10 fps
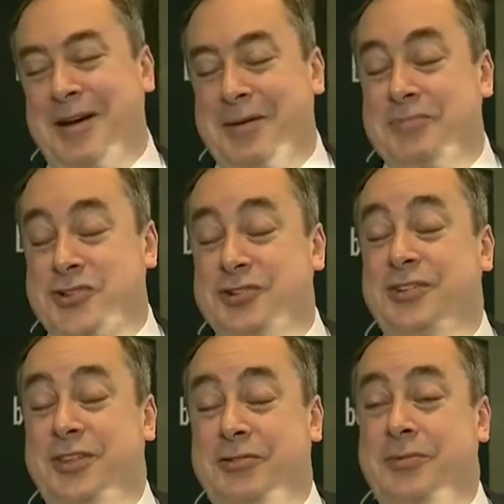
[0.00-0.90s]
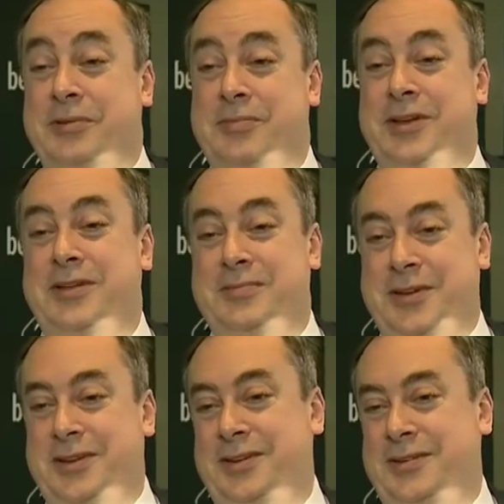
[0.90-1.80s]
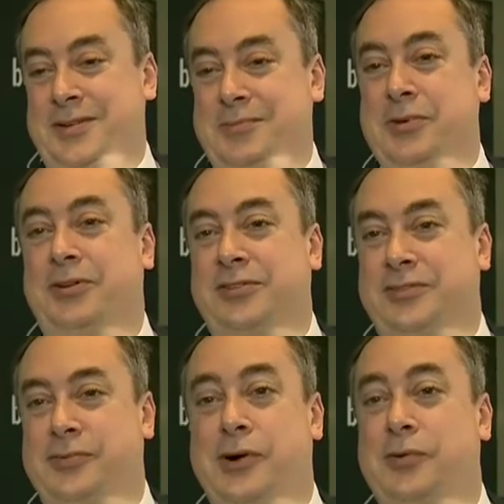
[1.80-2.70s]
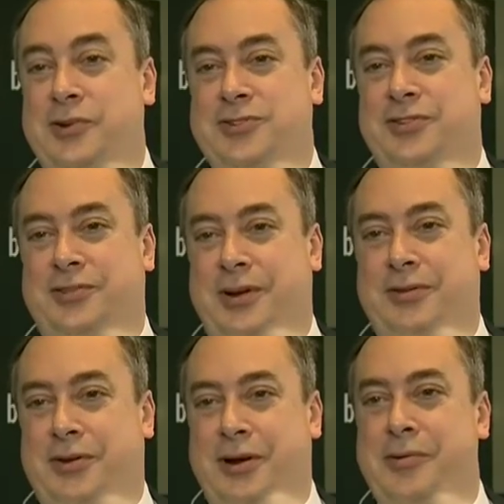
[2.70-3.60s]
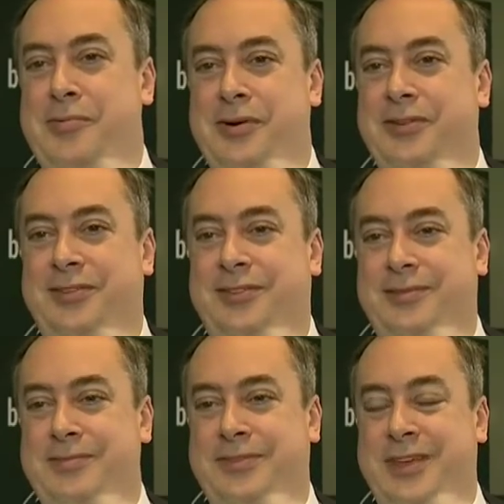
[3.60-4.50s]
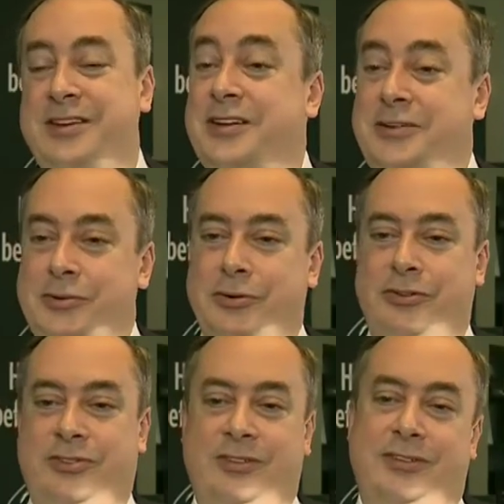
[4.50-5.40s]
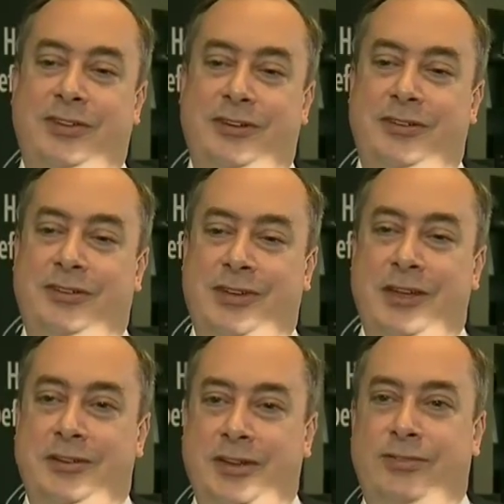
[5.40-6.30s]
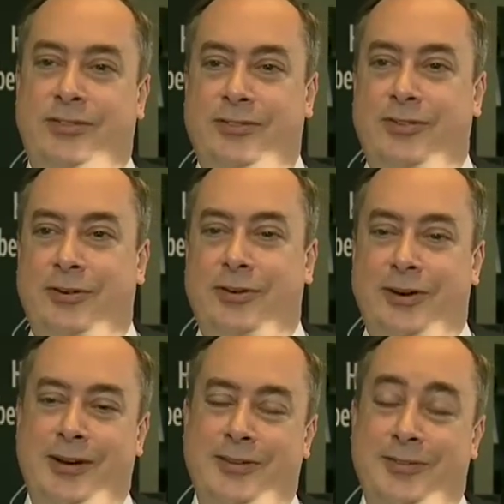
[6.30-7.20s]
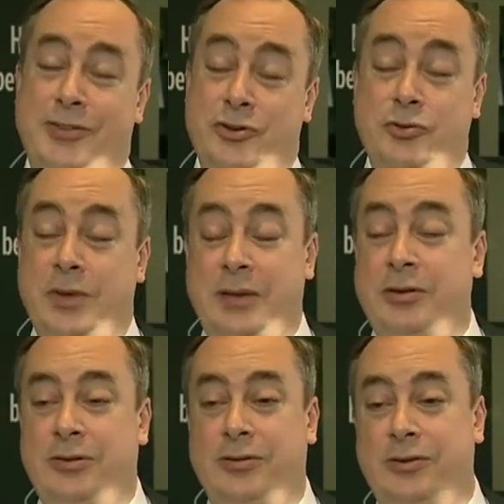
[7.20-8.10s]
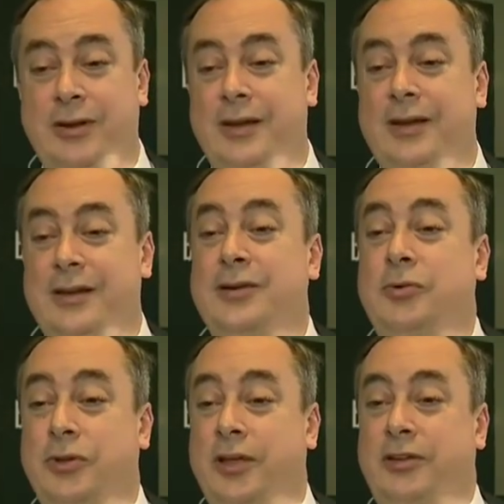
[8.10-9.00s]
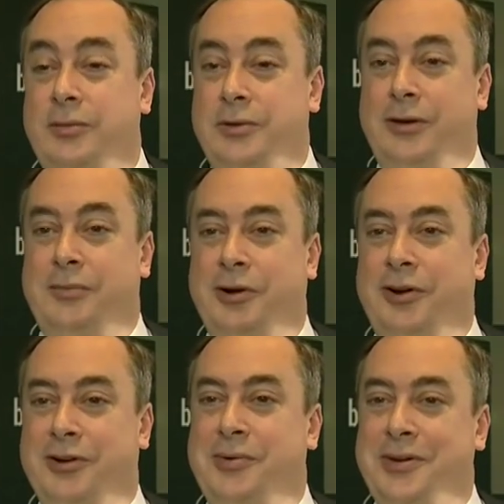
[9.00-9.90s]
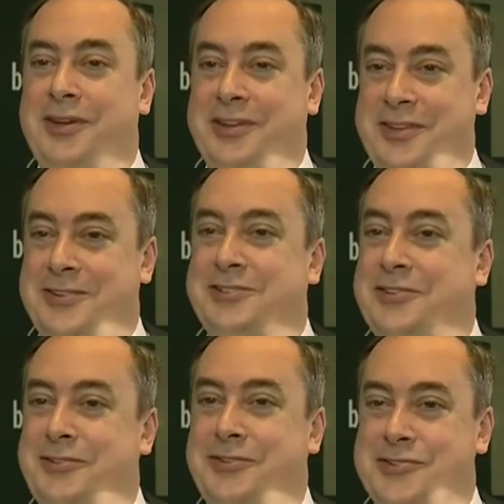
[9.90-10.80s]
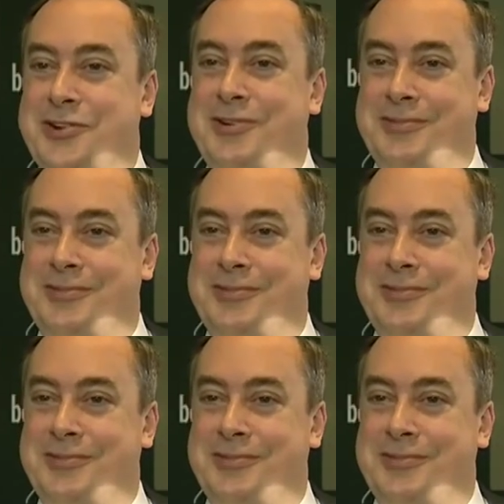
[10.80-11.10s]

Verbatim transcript: I'm sure that there will be many, many millions of well-wishers around the Commonwealth sending in notices and, and gifts for, uh, for the new baby who will likely be our monarch one day in the distant future.